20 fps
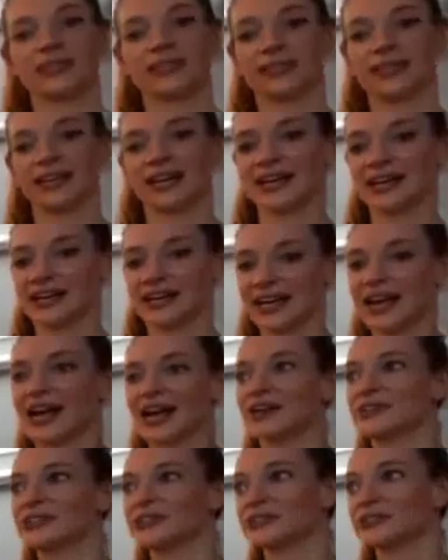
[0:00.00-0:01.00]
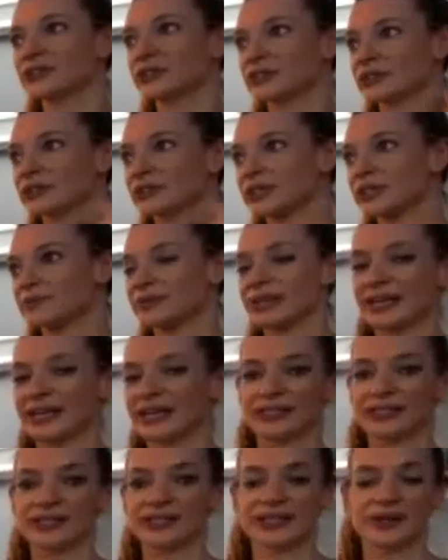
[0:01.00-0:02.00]
And now you creep the
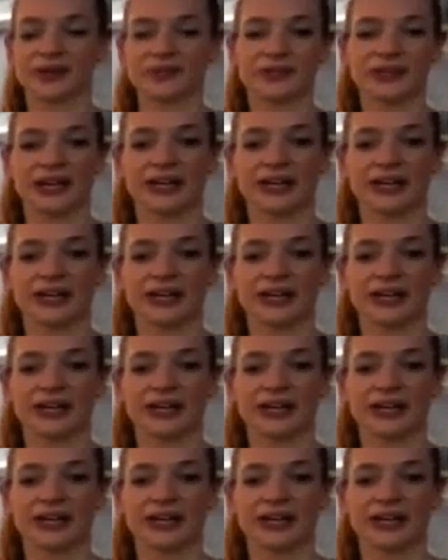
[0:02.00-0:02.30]
hands up